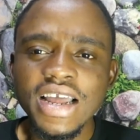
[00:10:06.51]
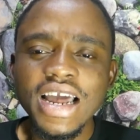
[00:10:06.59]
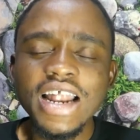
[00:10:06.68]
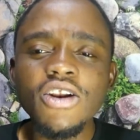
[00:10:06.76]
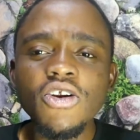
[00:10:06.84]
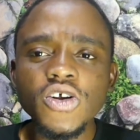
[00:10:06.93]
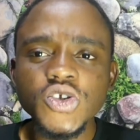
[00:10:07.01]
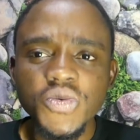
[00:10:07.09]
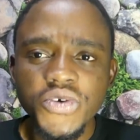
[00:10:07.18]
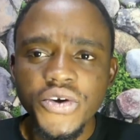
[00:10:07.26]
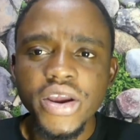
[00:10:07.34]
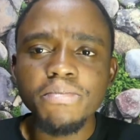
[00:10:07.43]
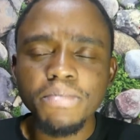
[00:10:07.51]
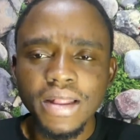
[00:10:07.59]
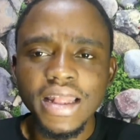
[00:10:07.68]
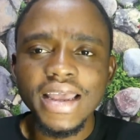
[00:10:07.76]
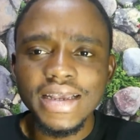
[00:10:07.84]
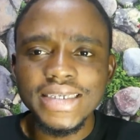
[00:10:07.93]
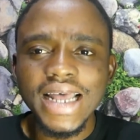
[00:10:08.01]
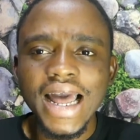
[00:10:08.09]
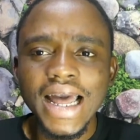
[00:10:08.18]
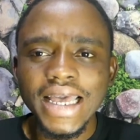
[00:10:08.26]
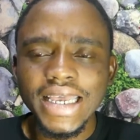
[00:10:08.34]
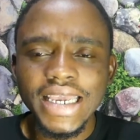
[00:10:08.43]
A lot of great players
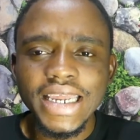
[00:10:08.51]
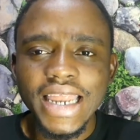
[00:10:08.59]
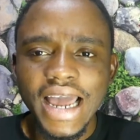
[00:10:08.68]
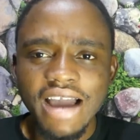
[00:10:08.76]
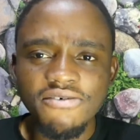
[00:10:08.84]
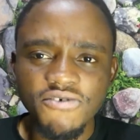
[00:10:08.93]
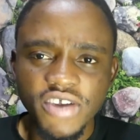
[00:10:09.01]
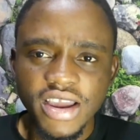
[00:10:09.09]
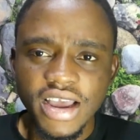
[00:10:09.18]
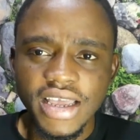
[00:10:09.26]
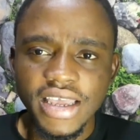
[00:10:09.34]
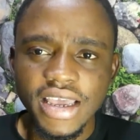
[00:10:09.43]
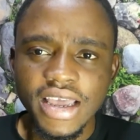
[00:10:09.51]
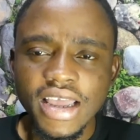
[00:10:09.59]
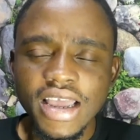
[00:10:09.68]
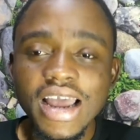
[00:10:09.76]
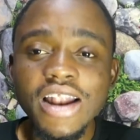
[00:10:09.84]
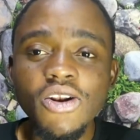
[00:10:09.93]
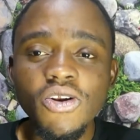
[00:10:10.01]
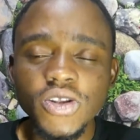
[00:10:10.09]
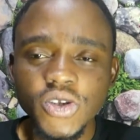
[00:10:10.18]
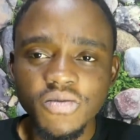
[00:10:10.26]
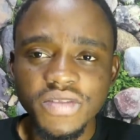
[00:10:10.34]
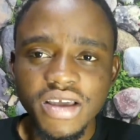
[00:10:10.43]
are in Africa here. A
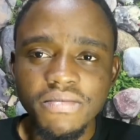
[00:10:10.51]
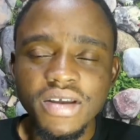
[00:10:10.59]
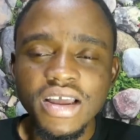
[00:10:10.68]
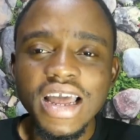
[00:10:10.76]
lot of them.